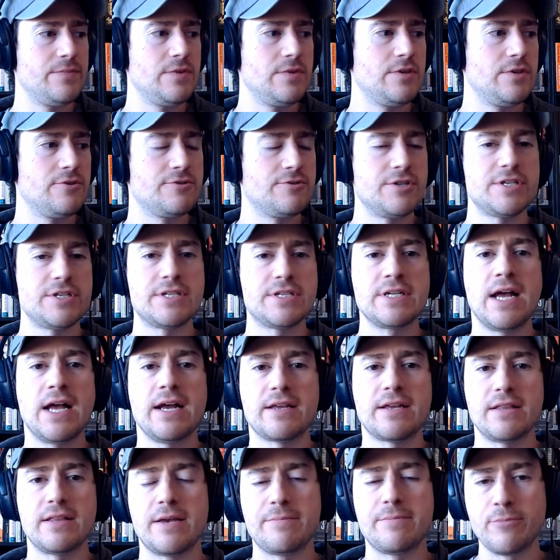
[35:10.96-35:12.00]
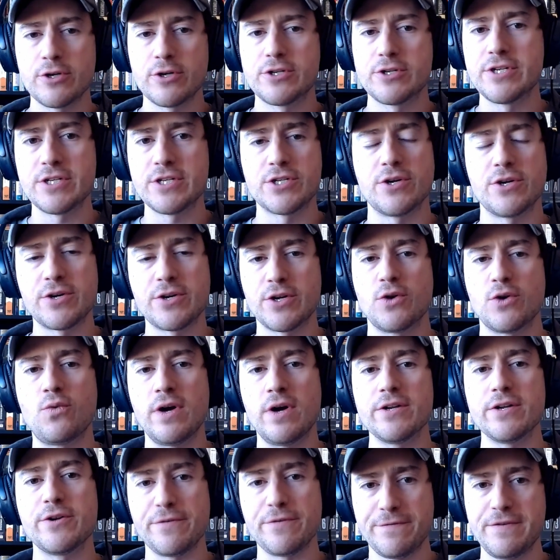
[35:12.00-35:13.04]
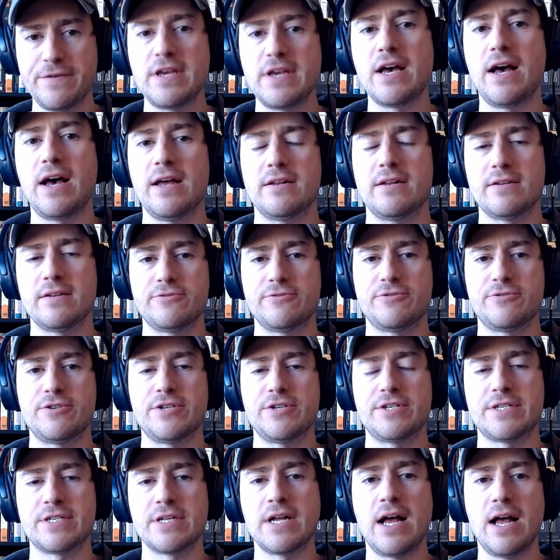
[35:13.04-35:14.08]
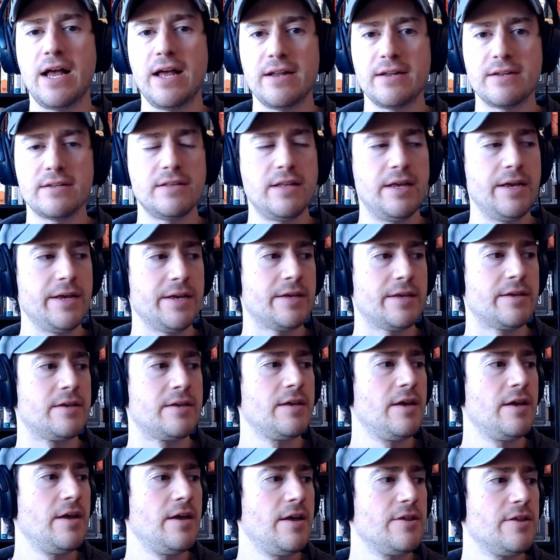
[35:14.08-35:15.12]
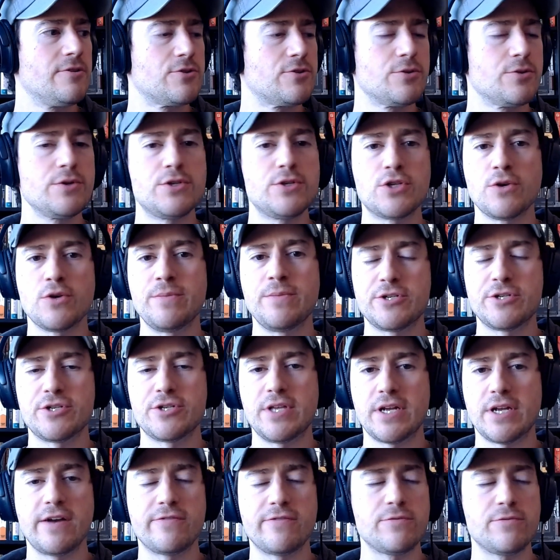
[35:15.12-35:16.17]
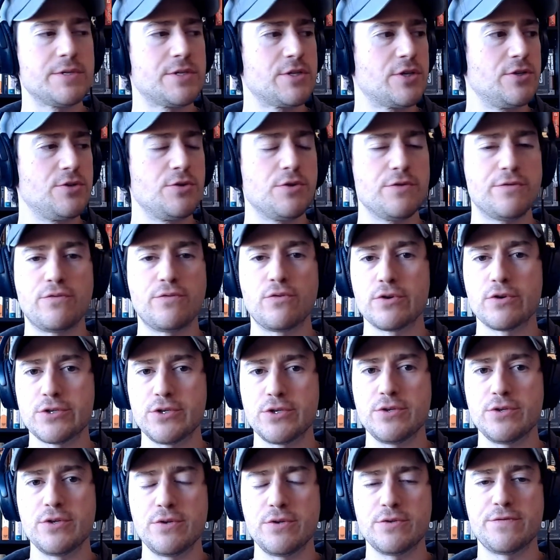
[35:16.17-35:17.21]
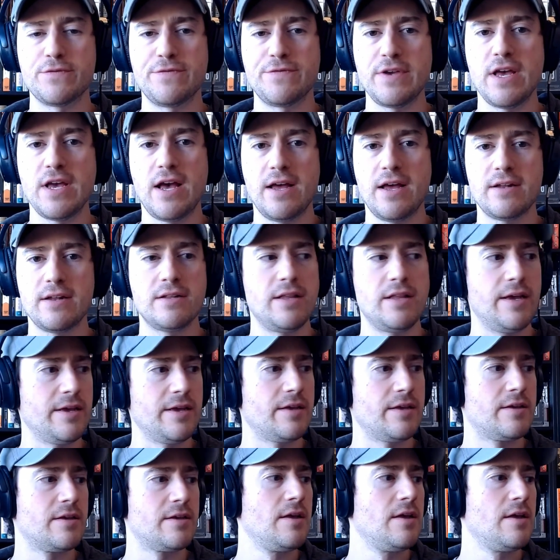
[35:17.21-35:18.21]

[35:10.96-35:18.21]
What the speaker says: you're just not like merchants aren't going to want your fiat. They're just not. Like there's only so much that governments can do to force you to use fiat. Like